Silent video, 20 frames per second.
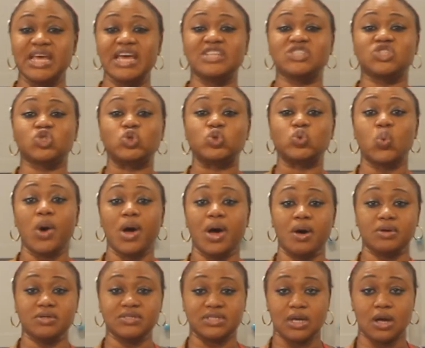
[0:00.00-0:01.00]
it
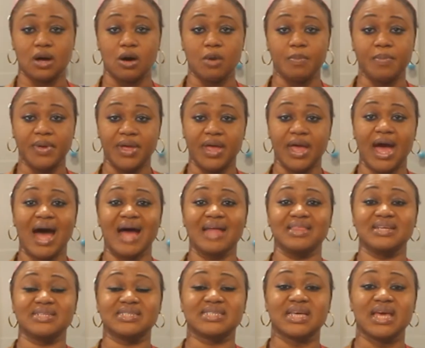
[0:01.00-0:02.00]
swells up and
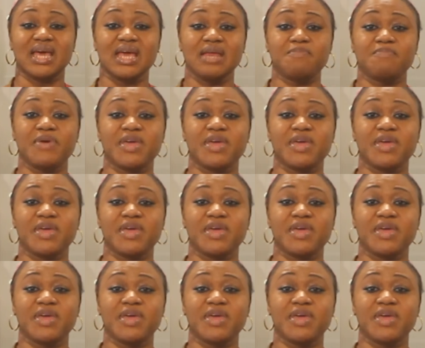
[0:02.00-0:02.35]
the skin